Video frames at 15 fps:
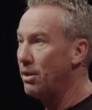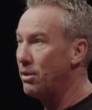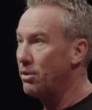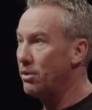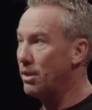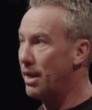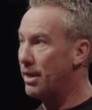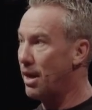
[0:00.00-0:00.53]

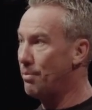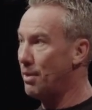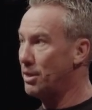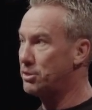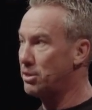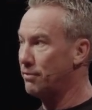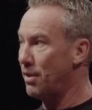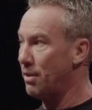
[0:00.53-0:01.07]
you're like, I'm not
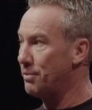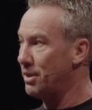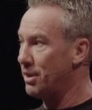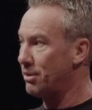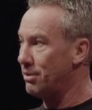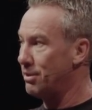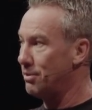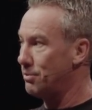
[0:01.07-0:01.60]
sure if I'm going to
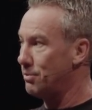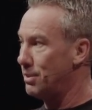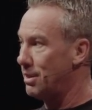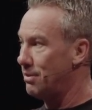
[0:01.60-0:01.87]
agree with